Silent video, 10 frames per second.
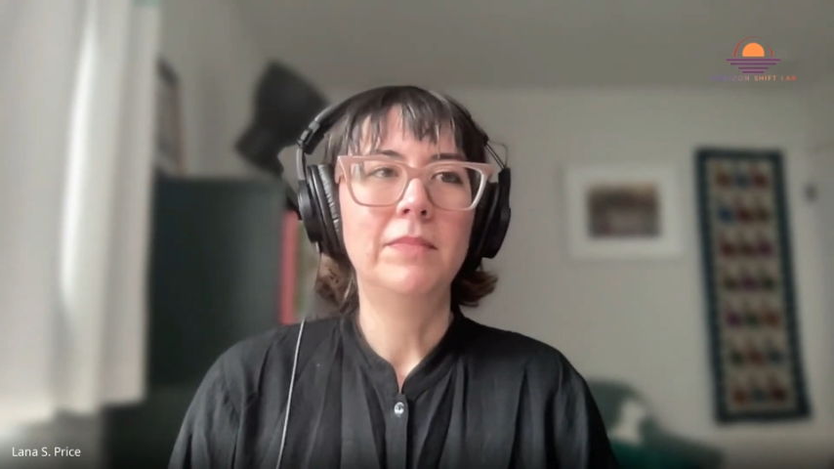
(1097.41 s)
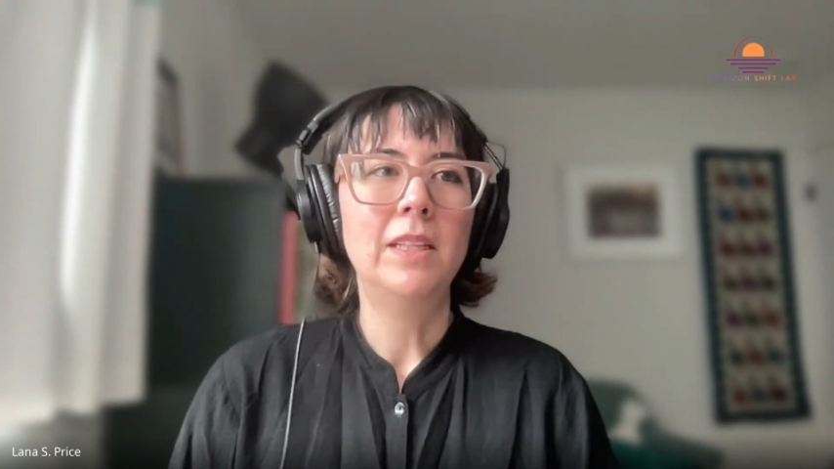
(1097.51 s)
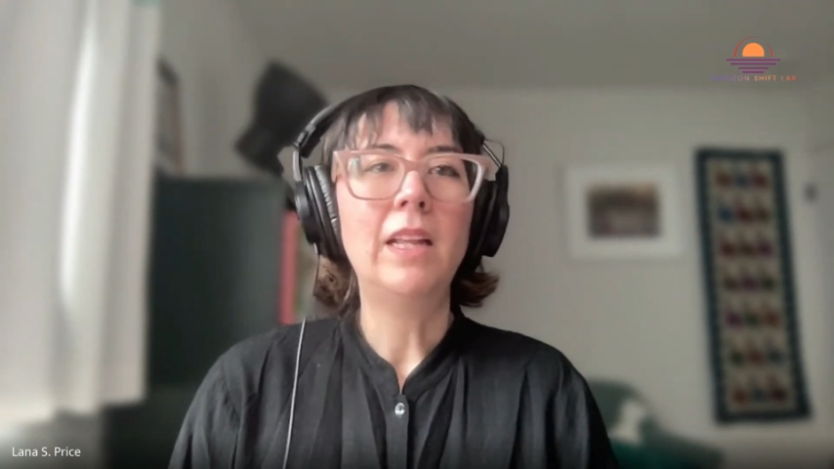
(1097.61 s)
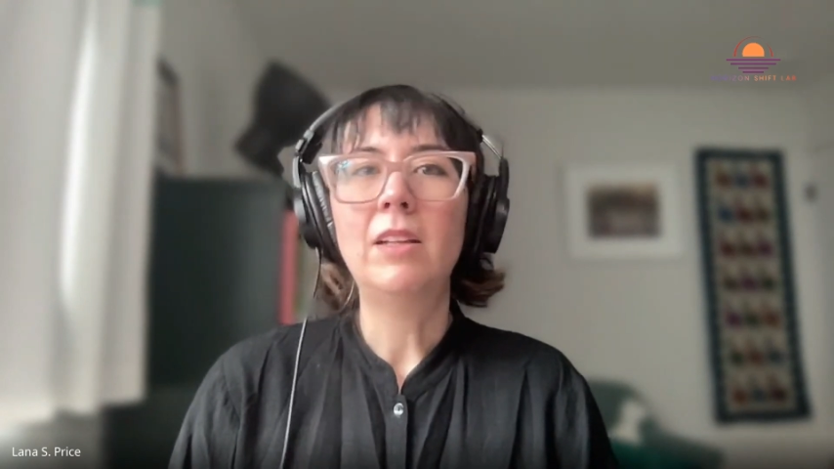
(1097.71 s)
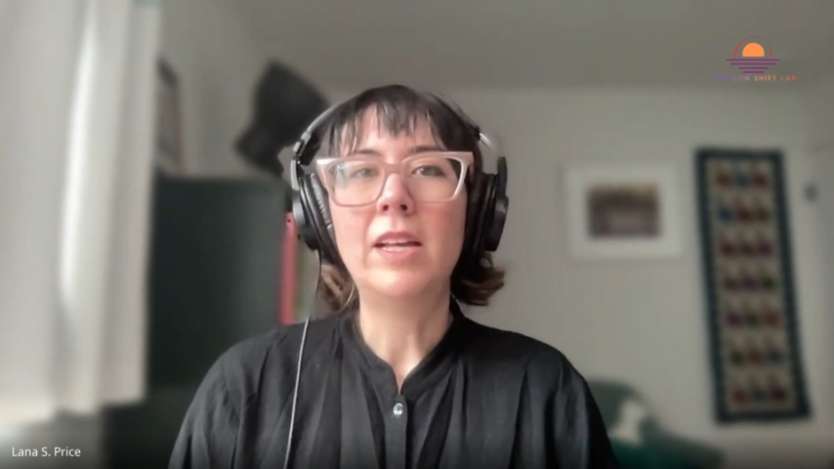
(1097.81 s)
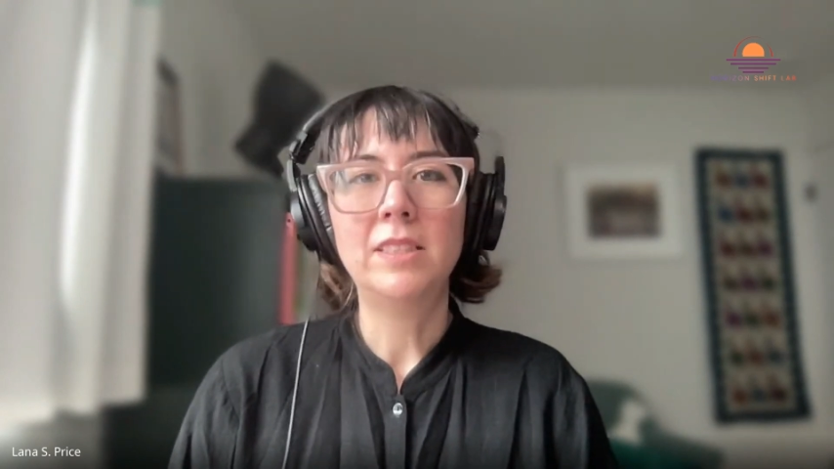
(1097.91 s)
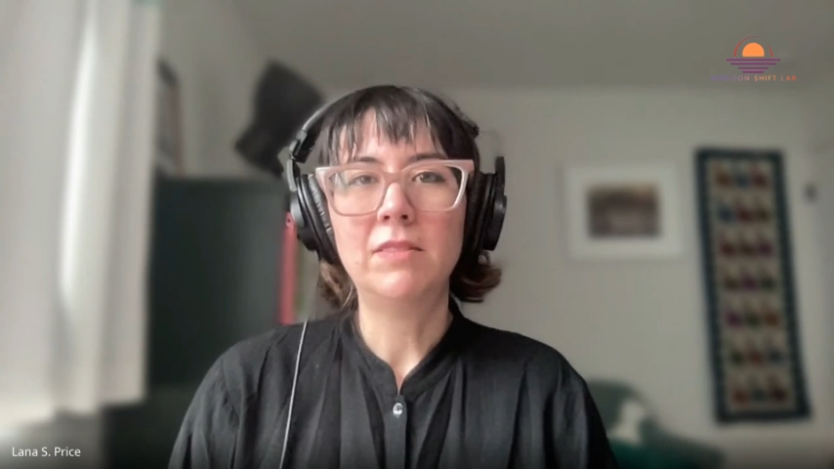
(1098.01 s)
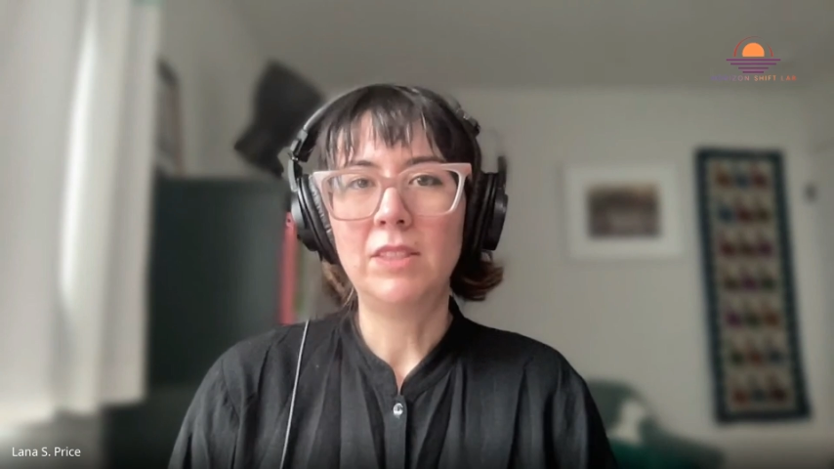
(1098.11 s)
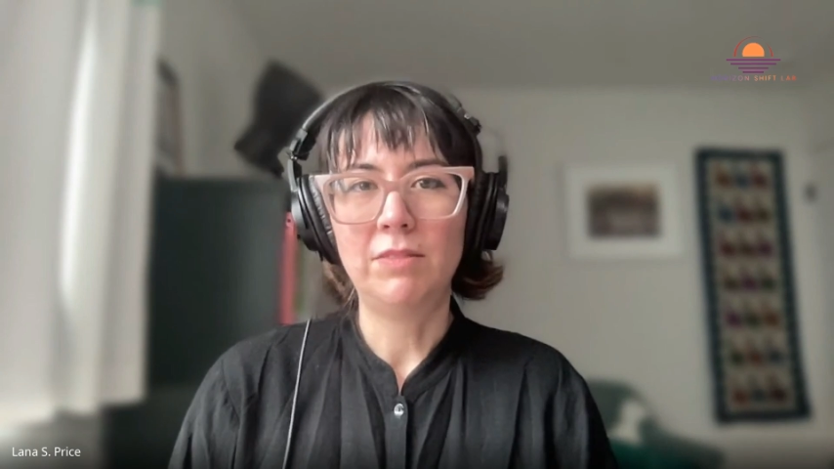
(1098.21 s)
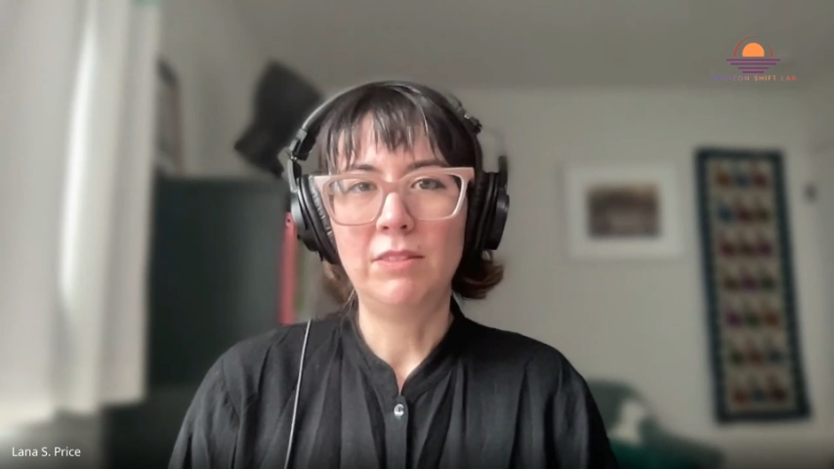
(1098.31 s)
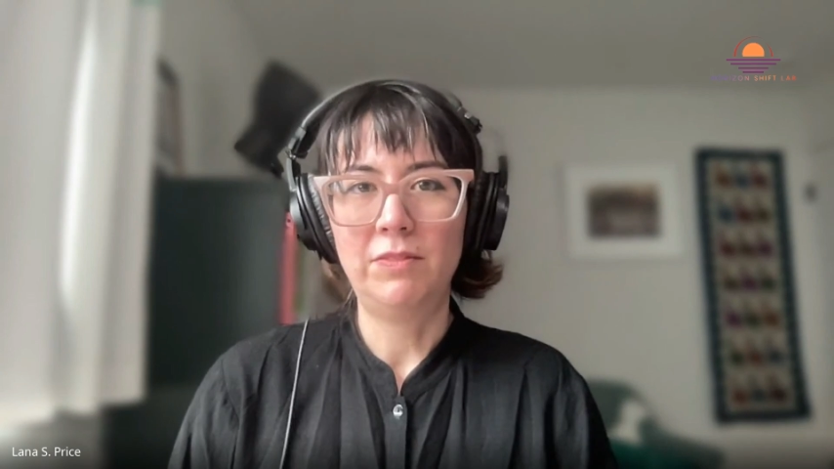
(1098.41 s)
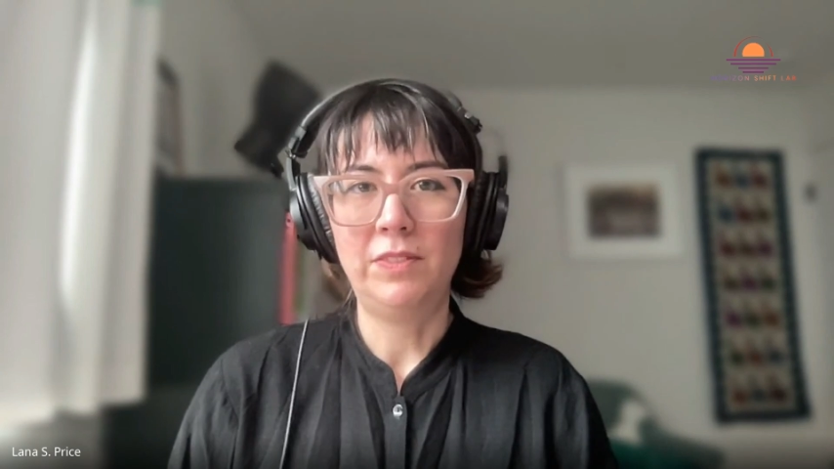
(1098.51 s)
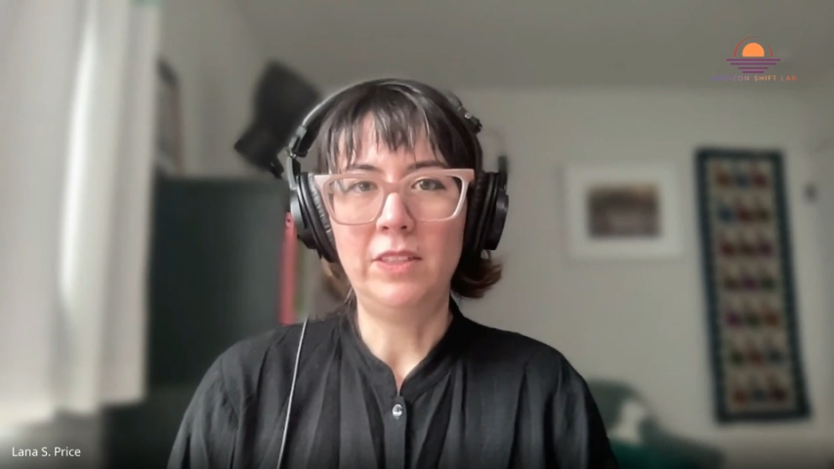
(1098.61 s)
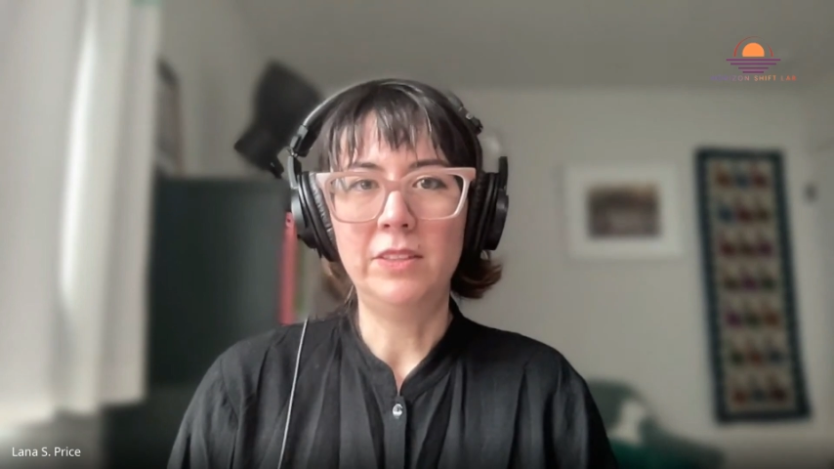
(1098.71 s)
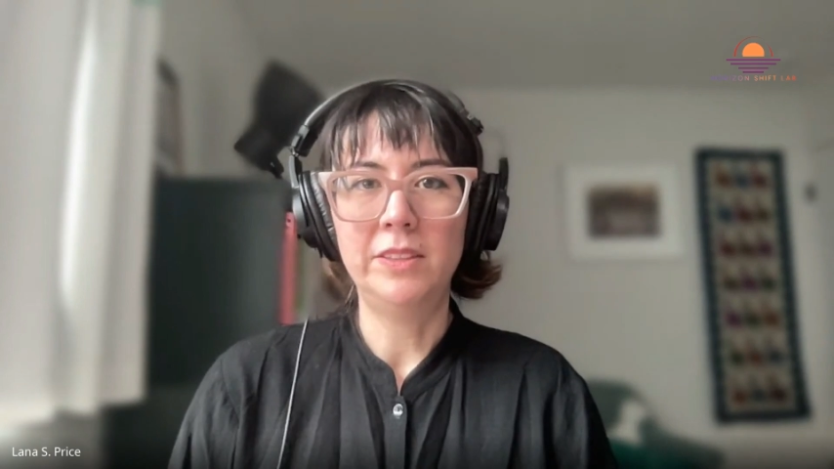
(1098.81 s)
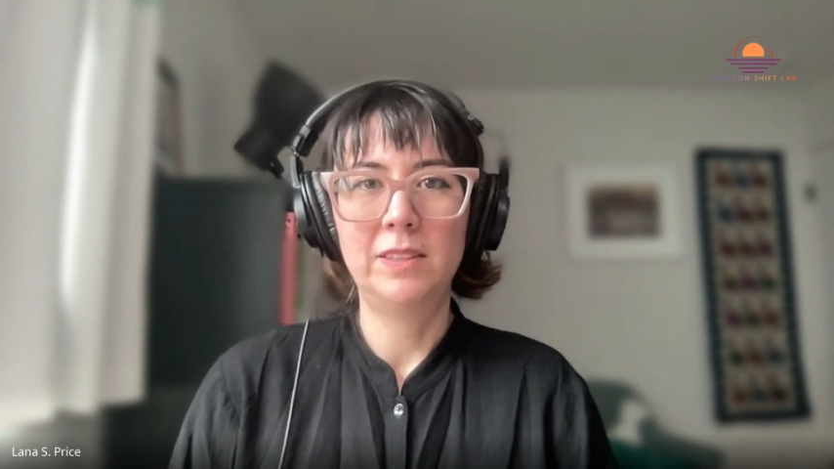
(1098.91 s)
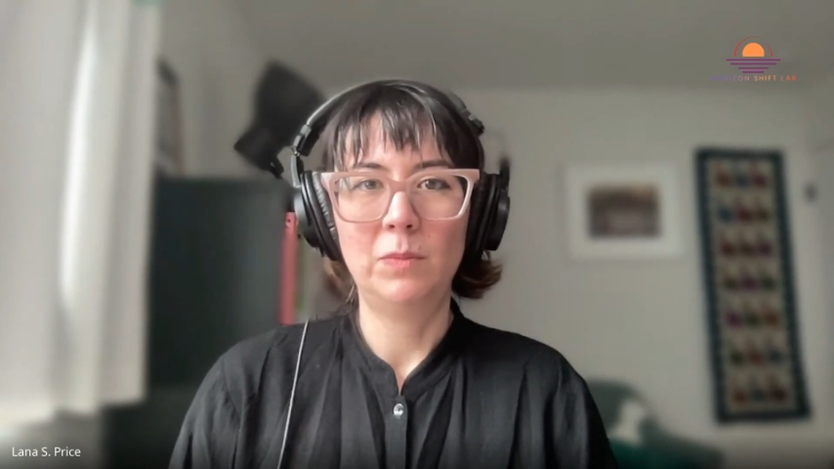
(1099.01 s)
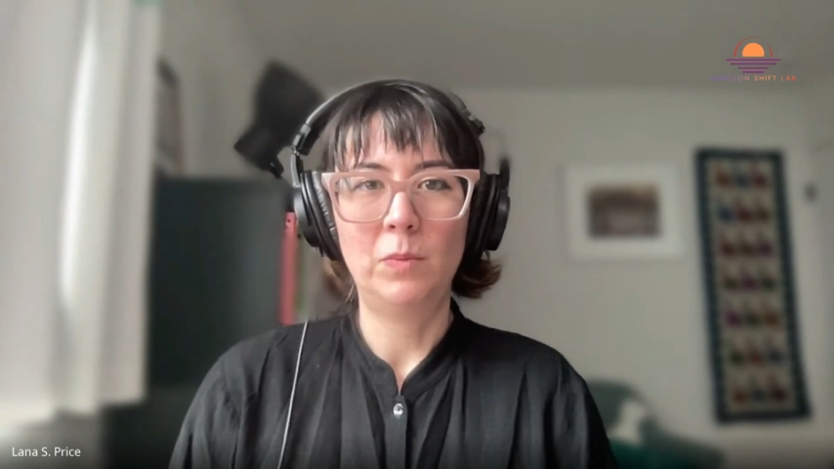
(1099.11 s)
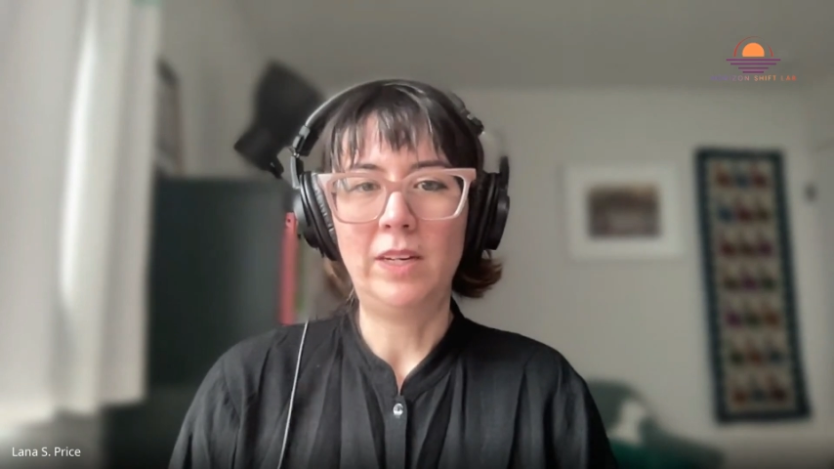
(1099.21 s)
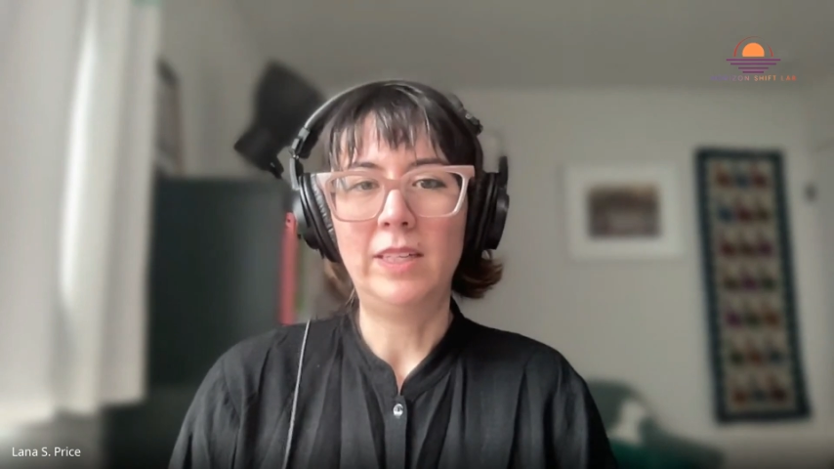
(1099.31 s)
lots of different fields
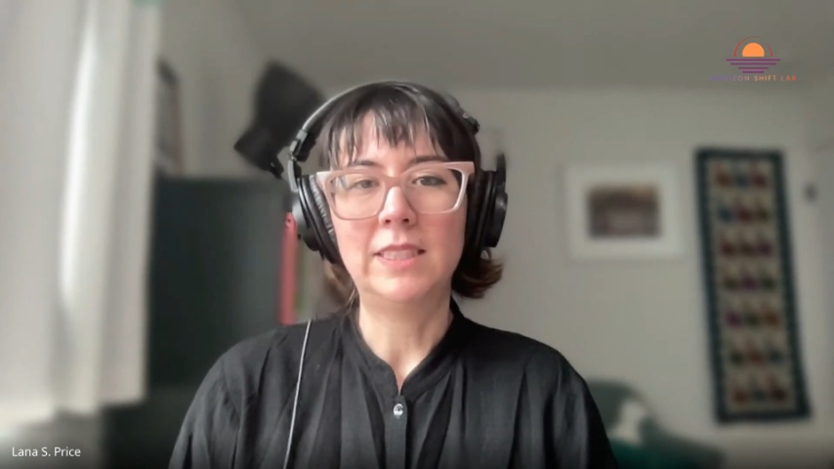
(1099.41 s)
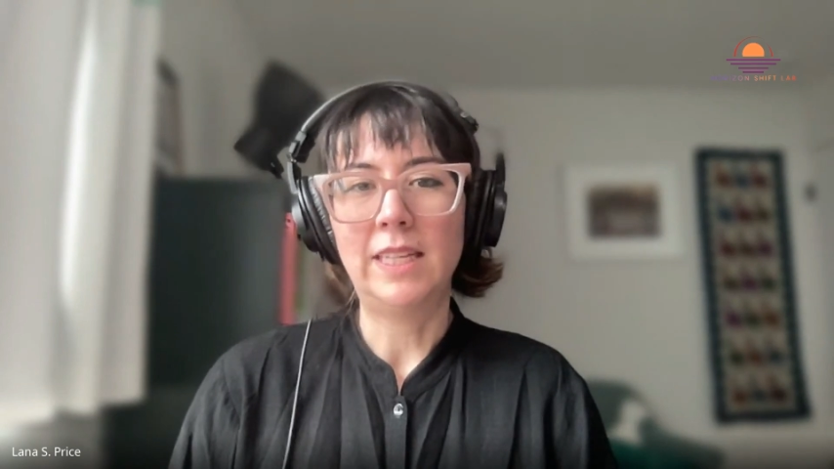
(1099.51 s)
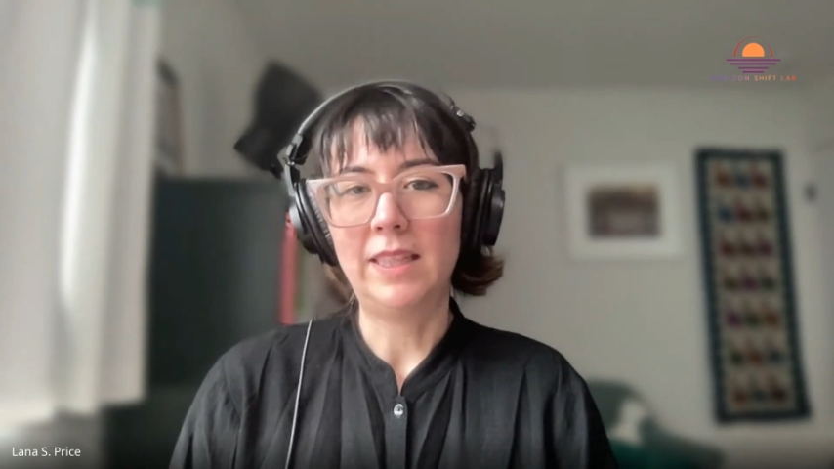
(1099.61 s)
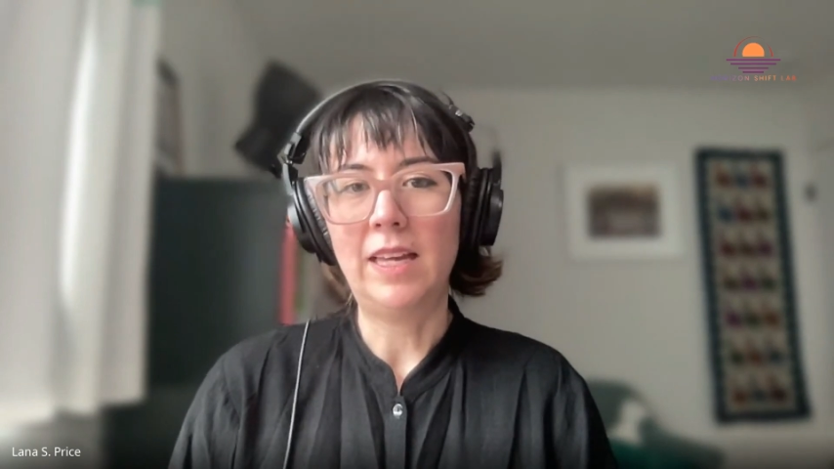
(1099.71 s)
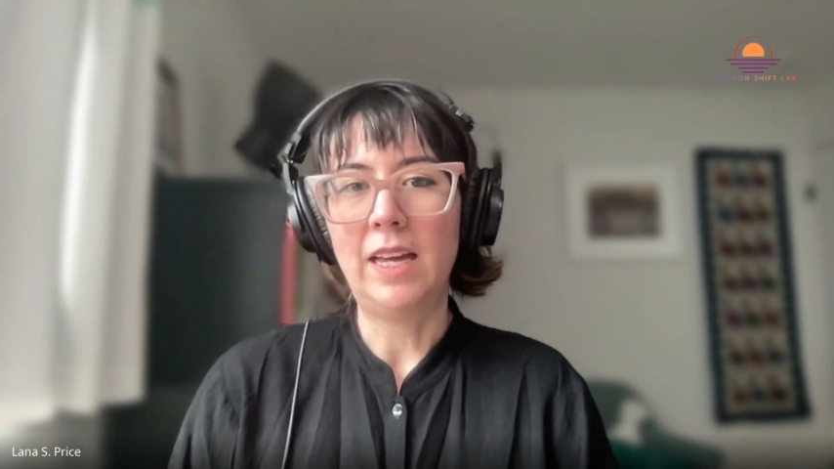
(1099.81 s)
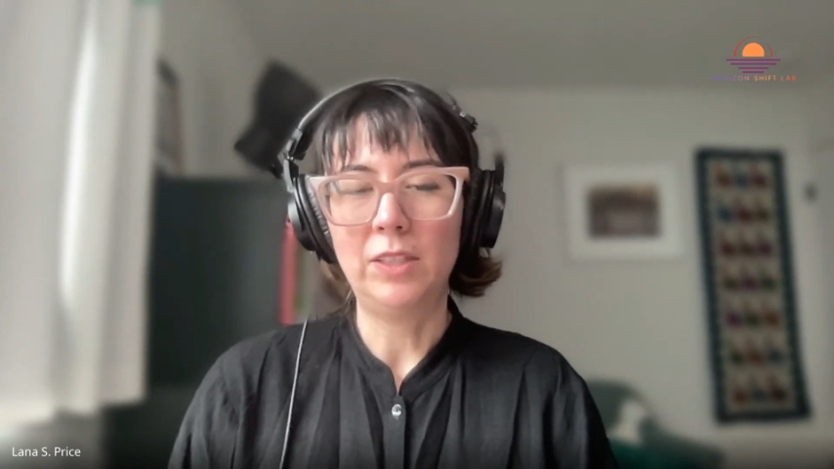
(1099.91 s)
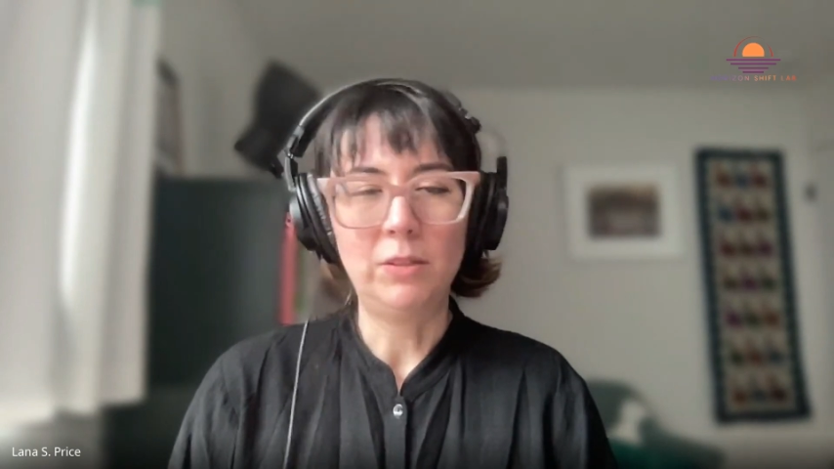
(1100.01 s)
where it's like that.